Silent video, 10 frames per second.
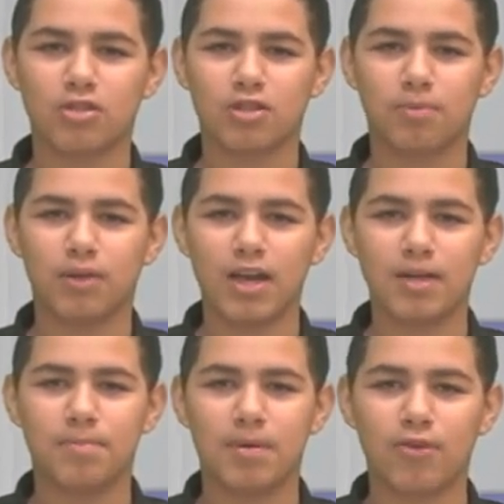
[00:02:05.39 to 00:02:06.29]

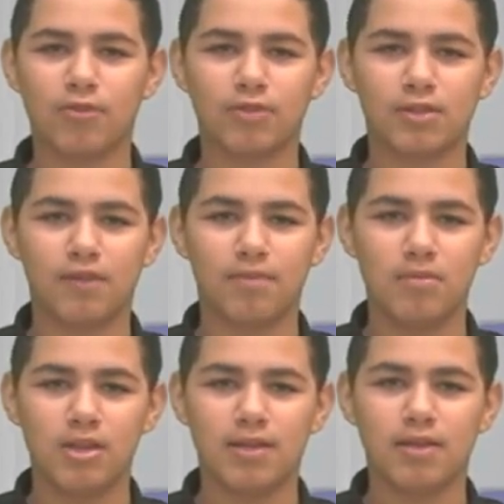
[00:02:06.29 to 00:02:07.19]
supplied barrels of
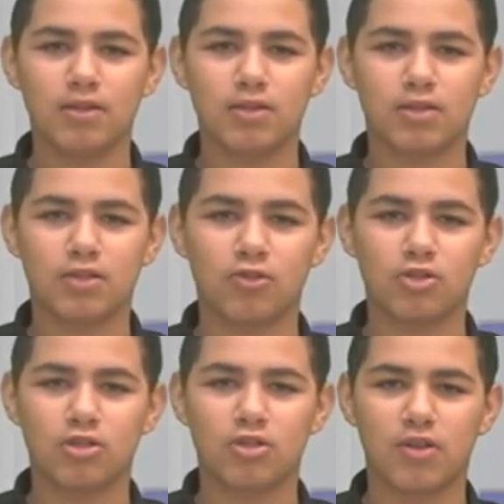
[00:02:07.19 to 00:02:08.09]
meat to
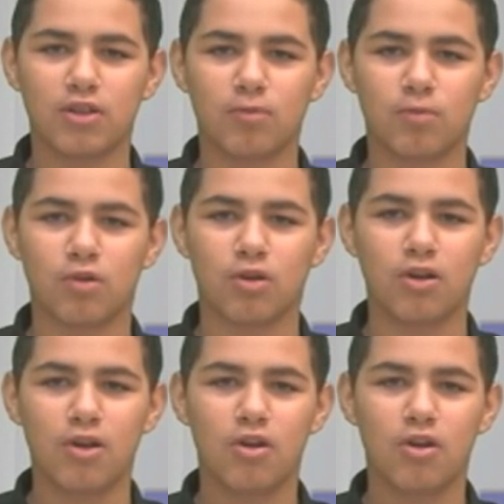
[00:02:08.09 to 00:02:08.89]
soldiers during the war.